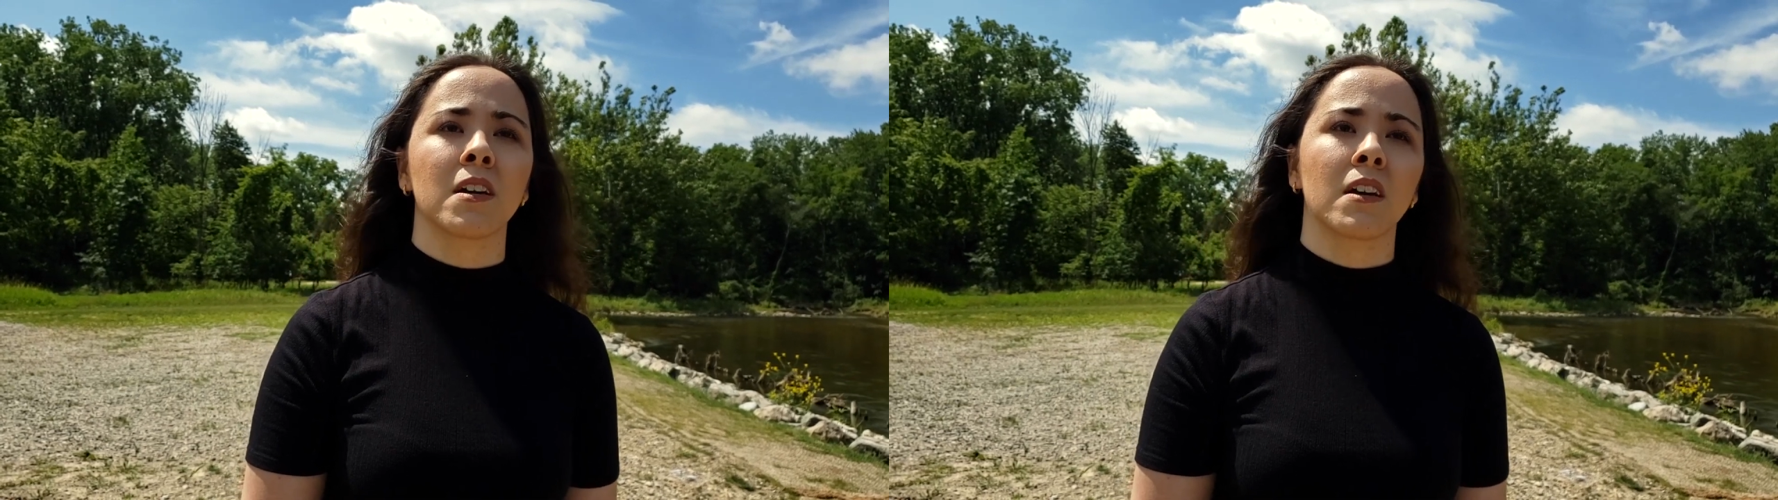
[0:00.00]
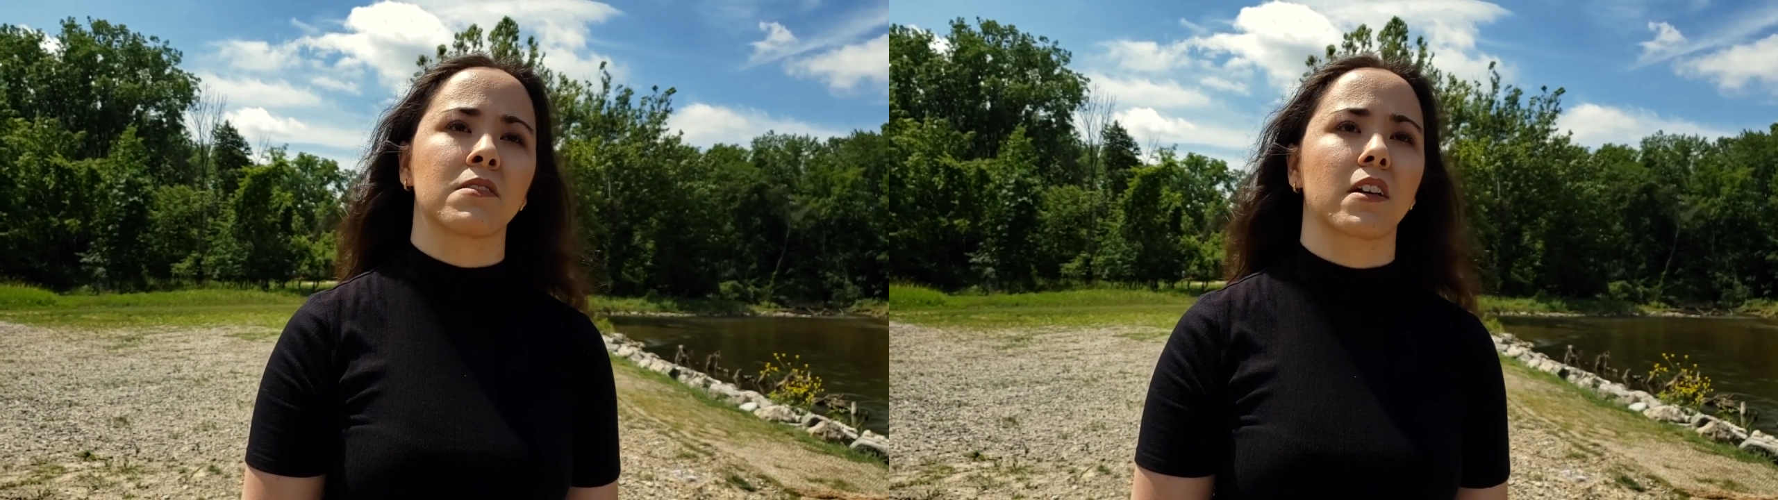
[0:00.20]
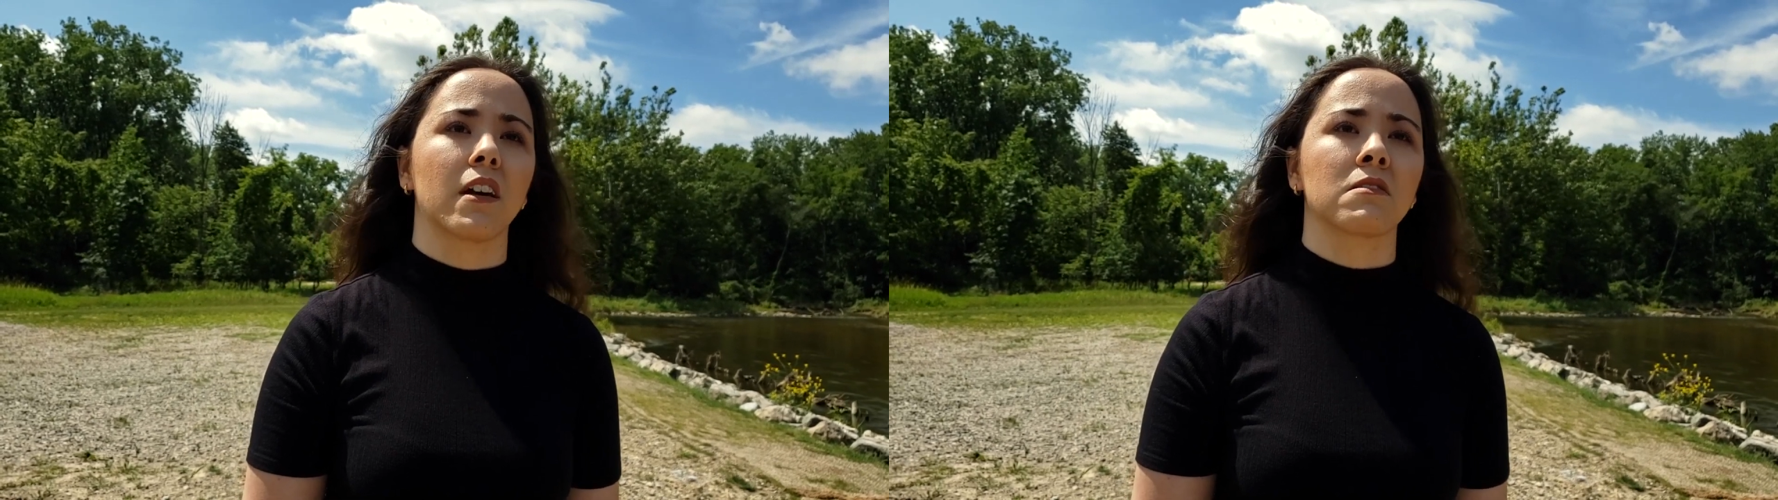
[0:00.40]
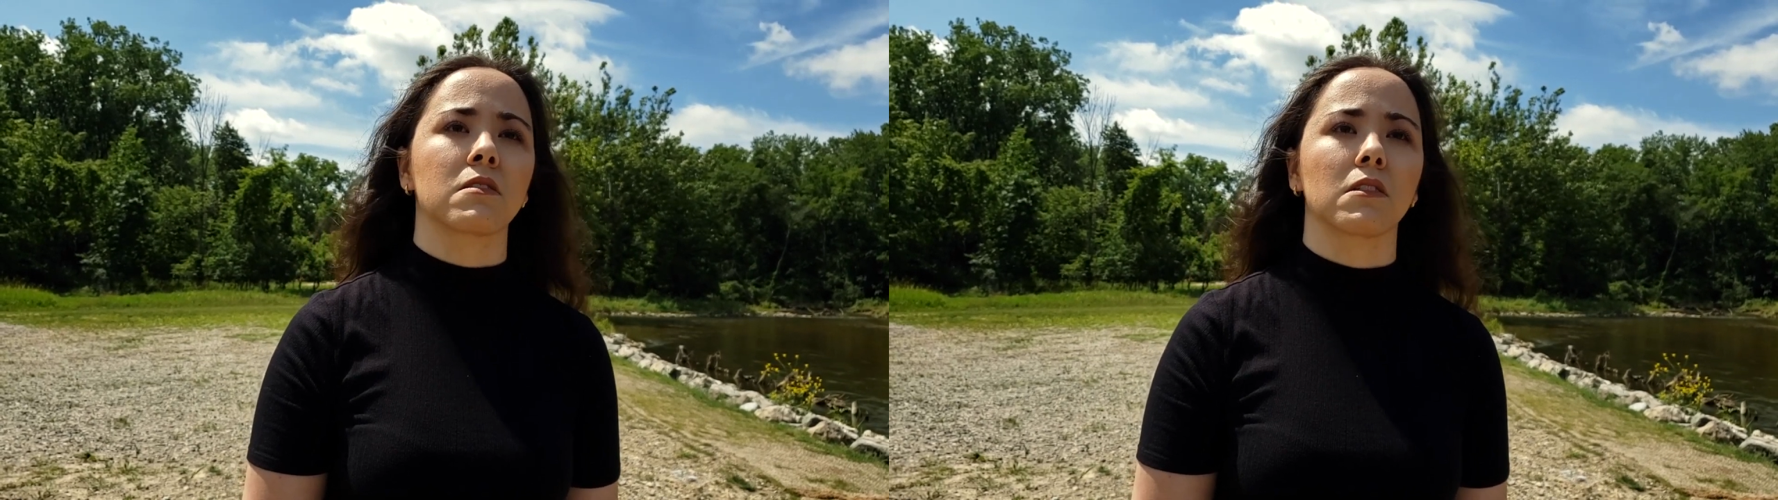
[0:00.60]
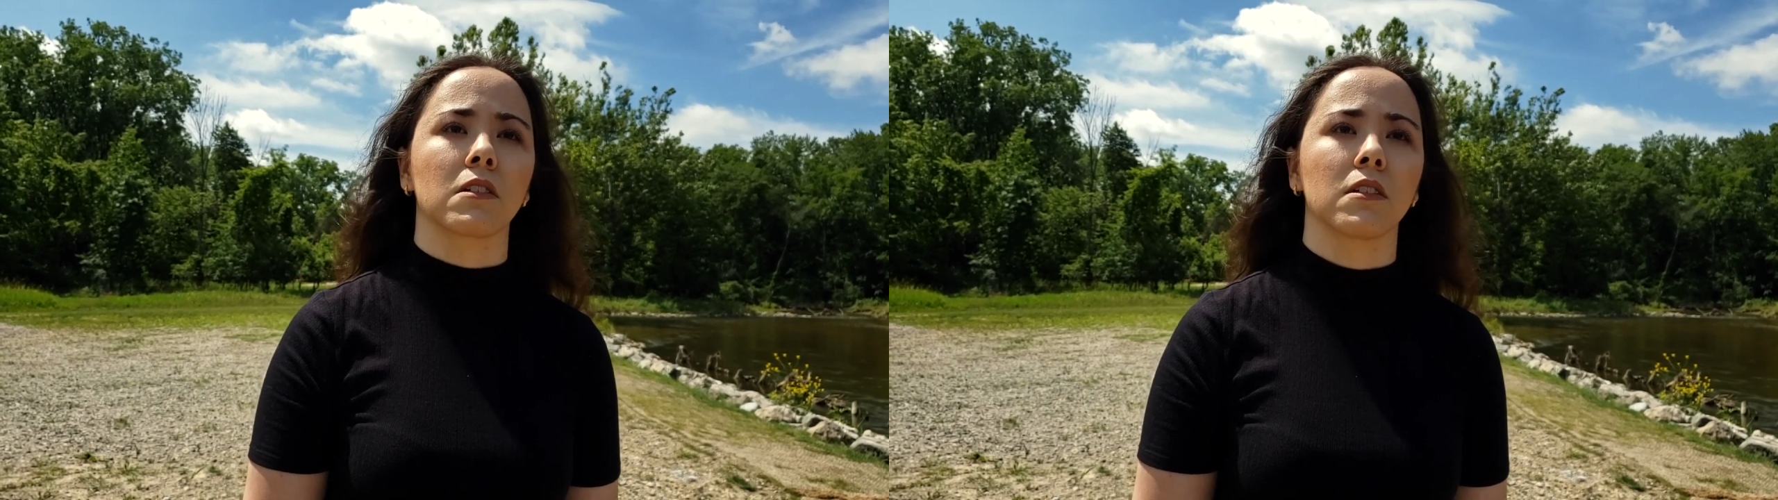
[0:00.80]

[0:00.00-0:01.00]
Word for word: Is it answered?